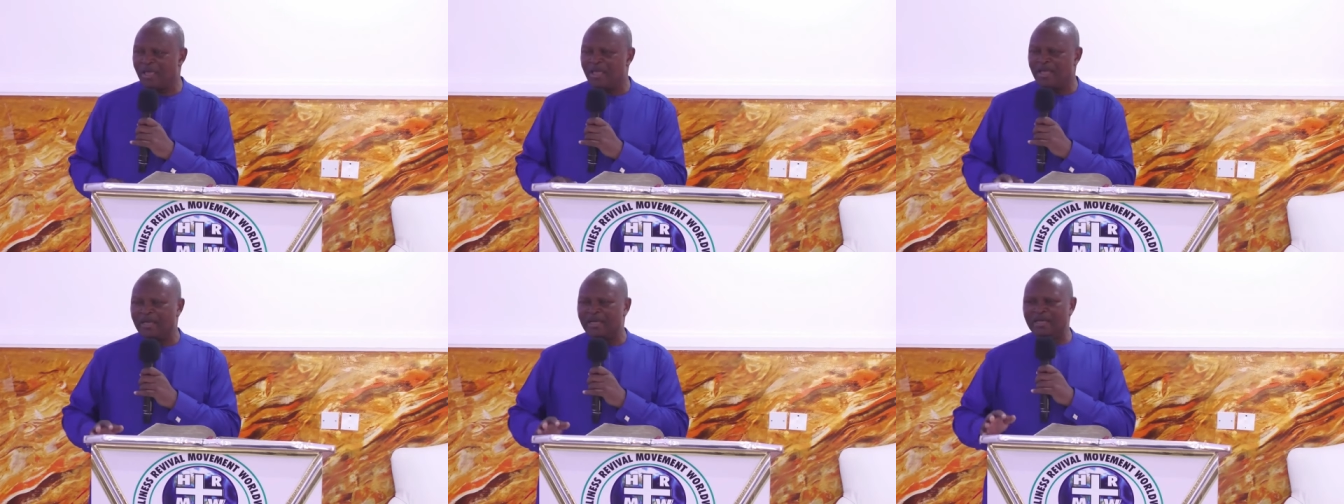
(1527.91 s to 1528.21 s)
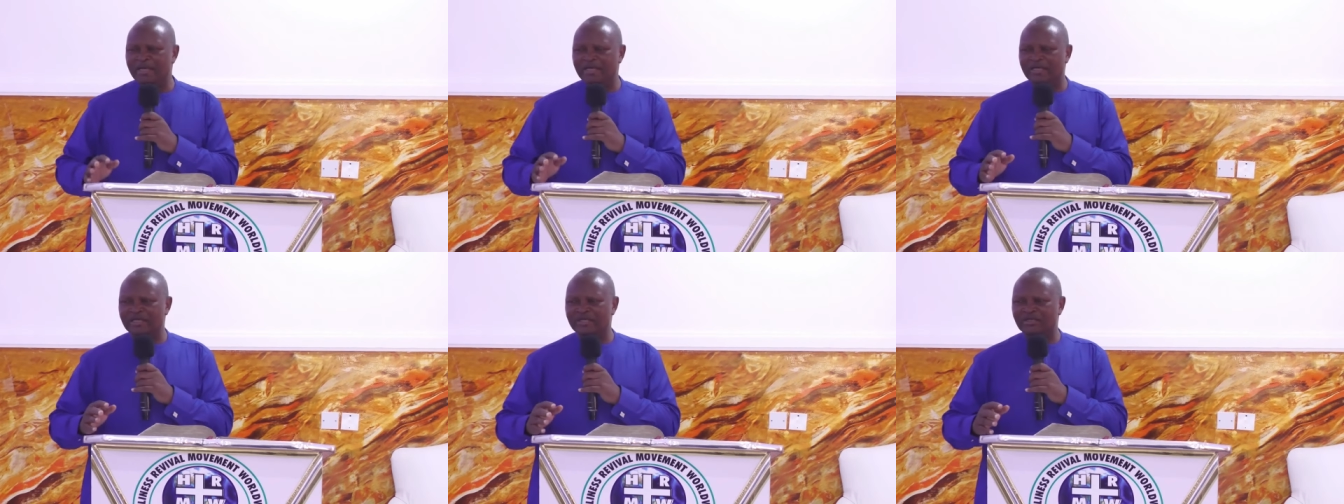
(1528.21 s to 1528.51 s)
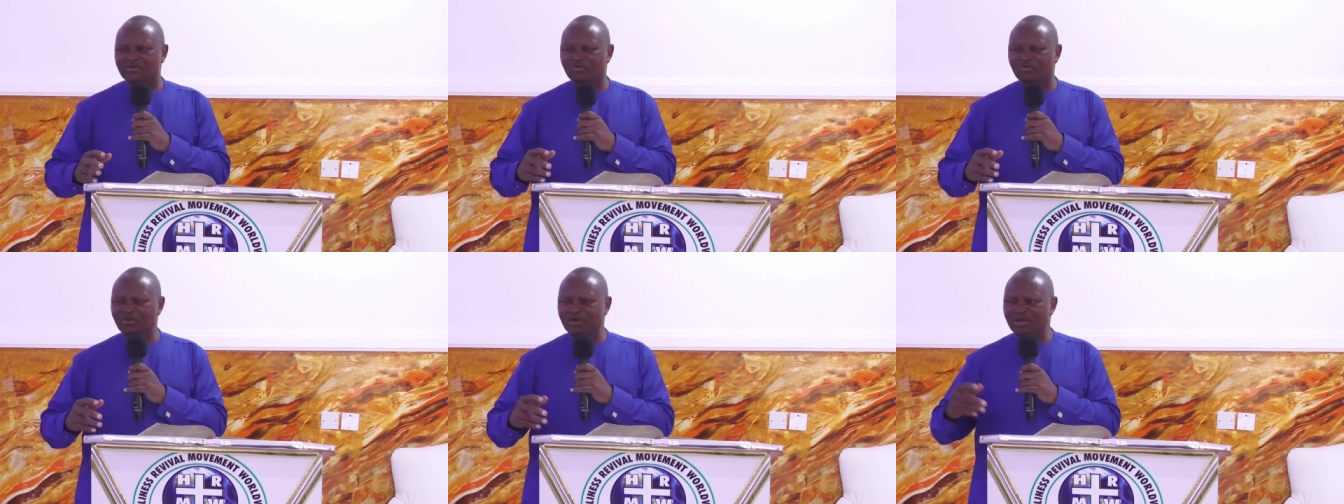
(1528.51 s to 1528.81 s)
It is
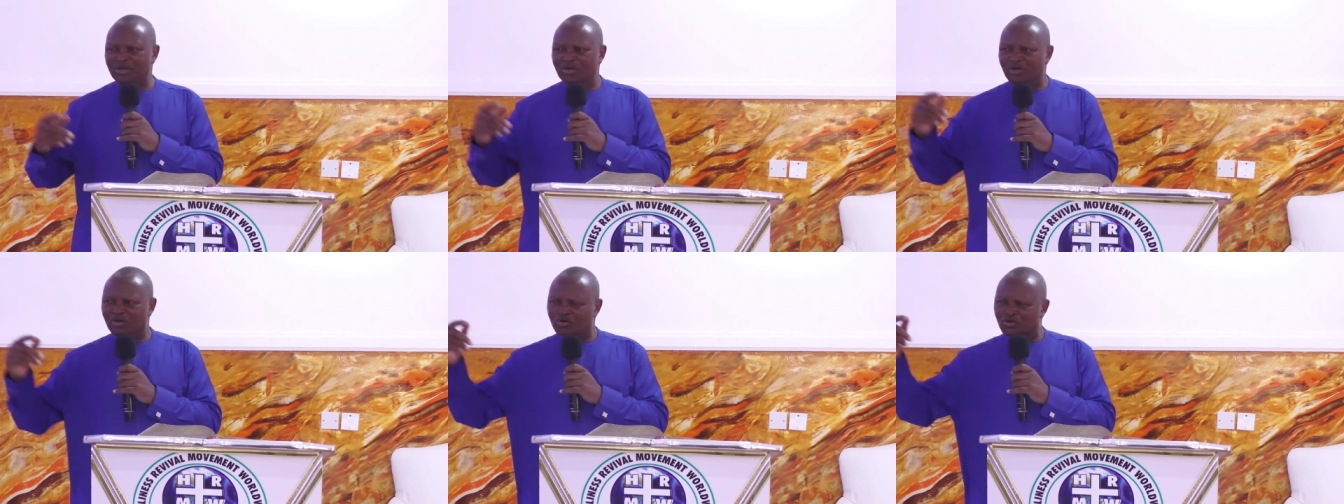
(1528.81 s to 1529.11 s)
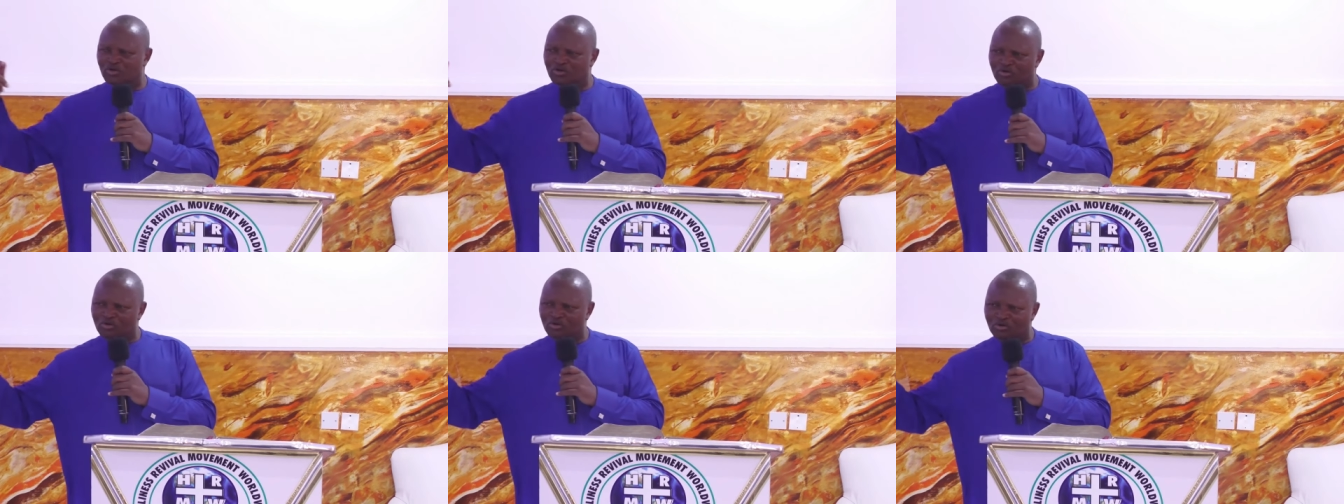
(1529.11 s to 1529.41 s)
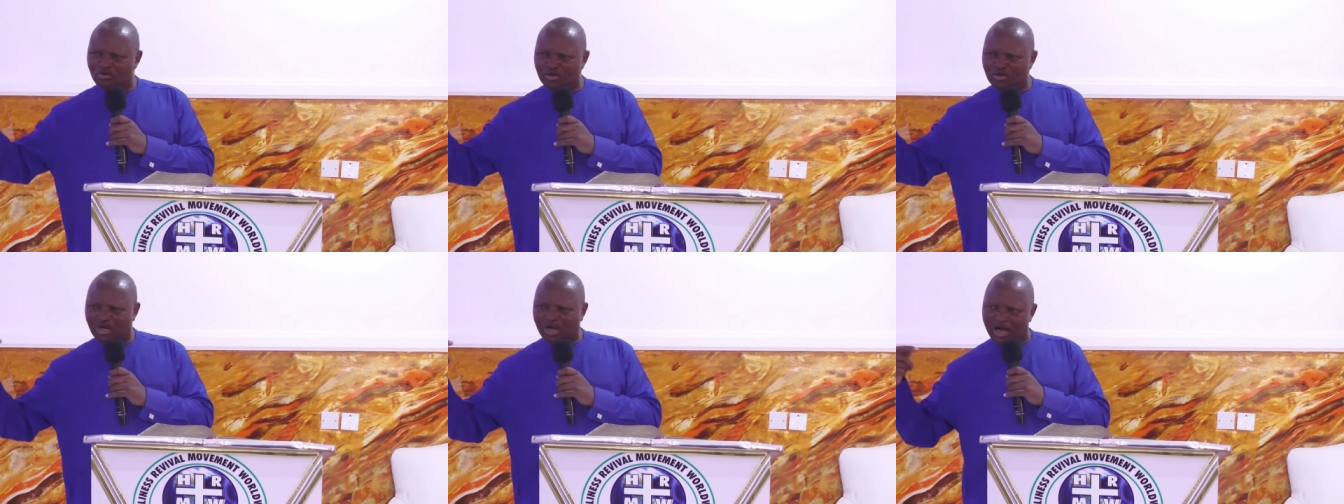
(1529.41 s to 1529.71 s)
when truth
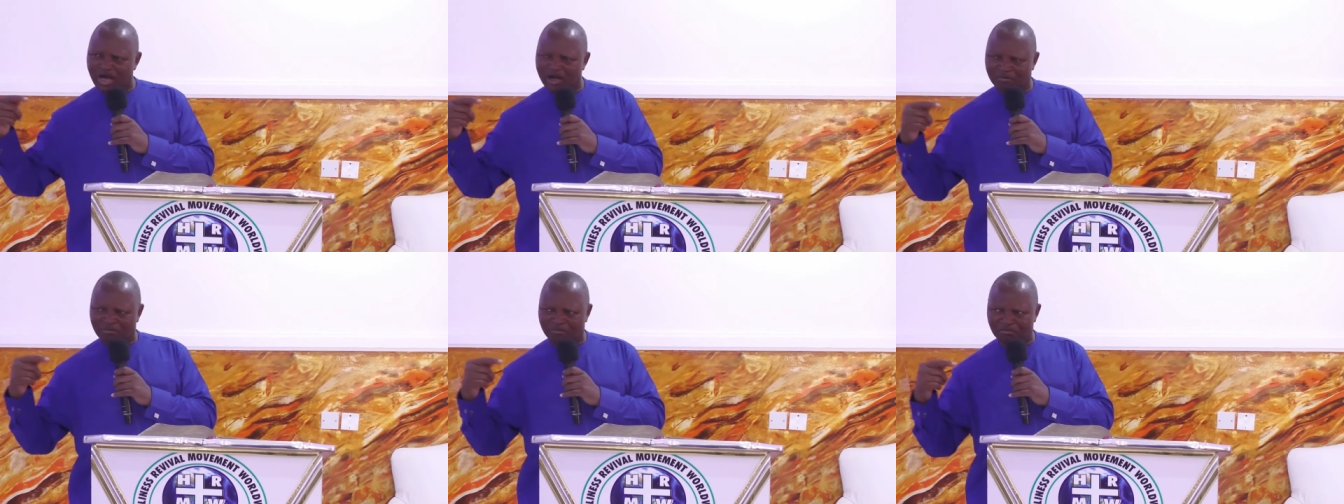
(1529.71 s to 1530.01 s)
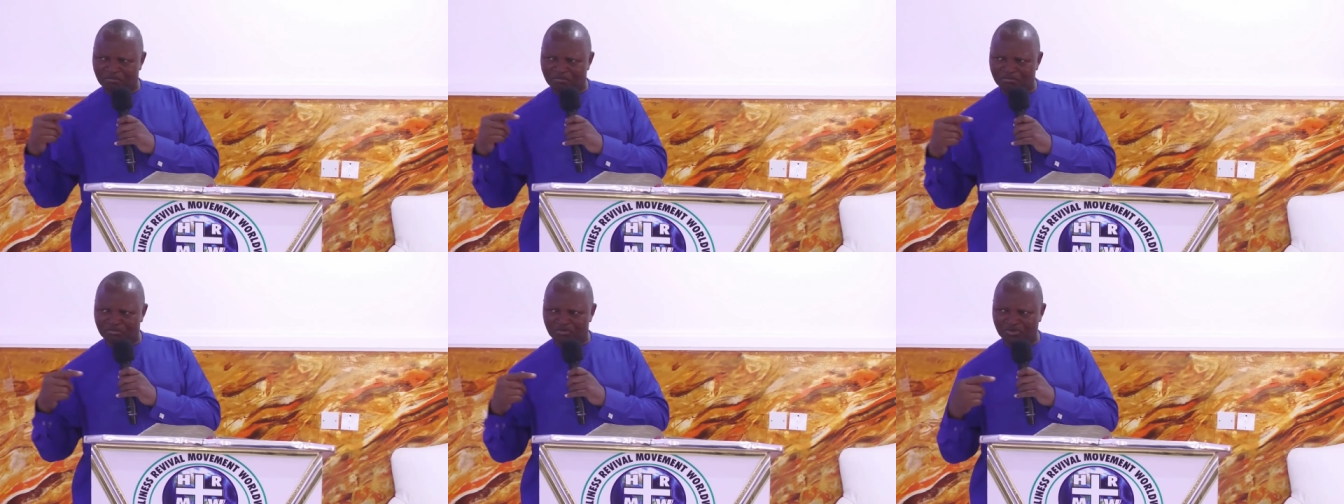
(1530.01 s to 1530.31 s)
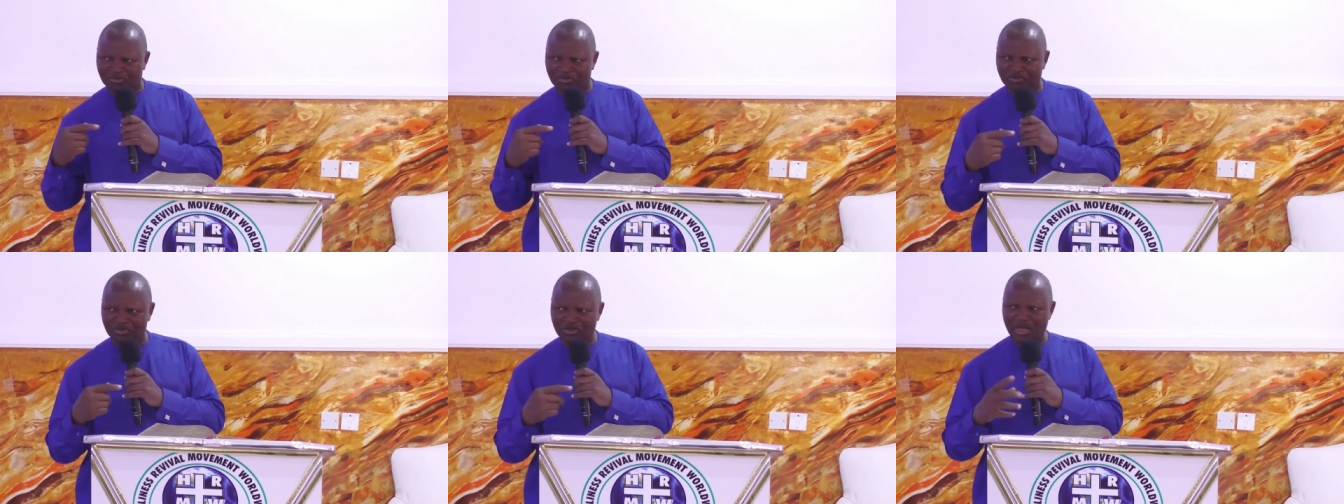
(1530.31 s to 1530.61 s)

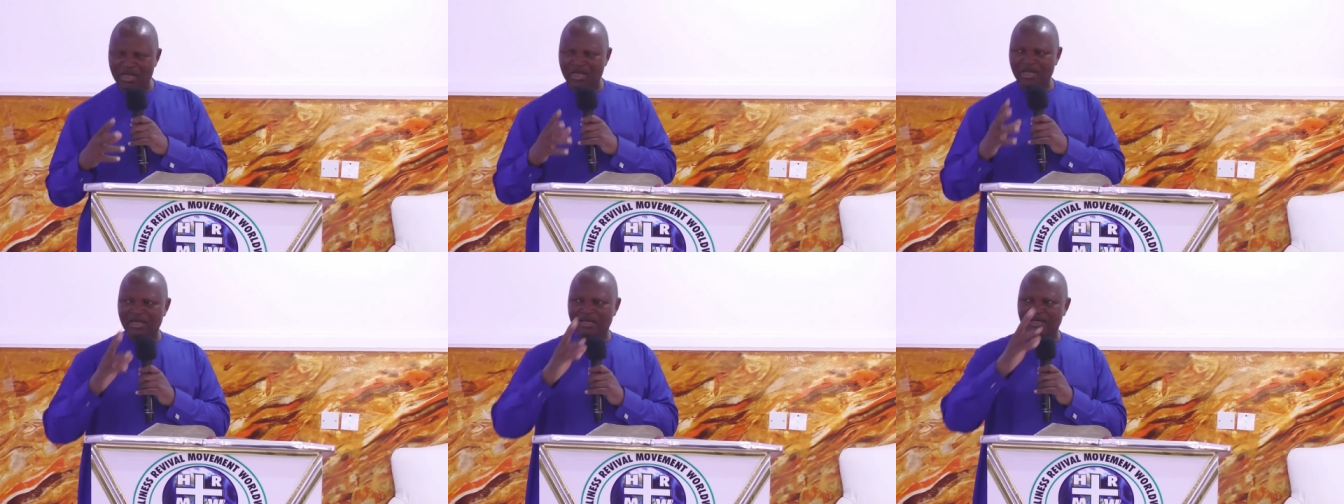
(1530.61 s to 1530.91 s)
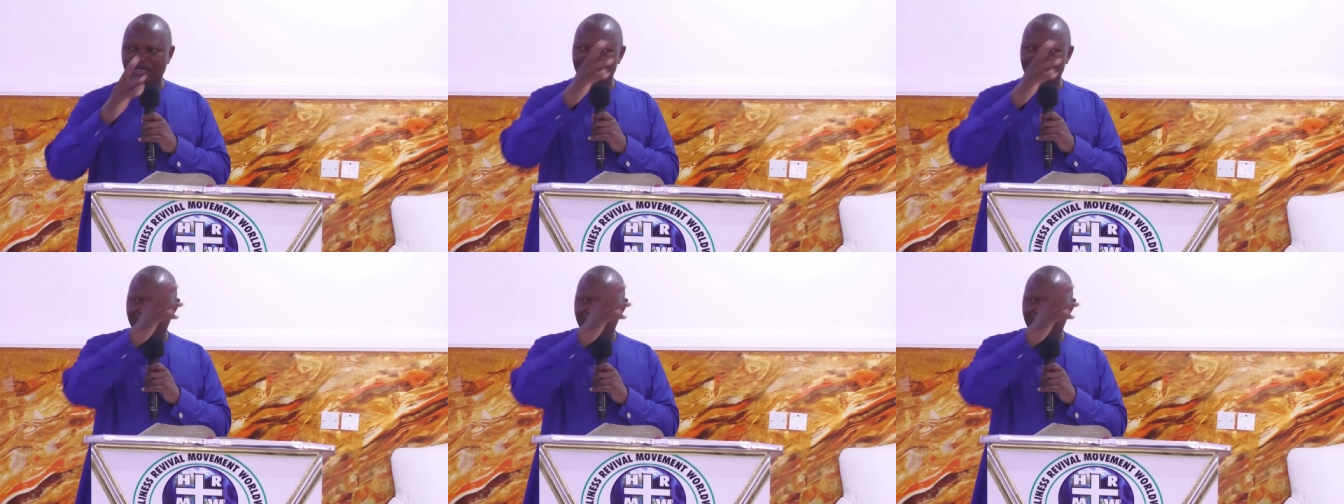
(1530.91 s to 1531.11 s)
comes that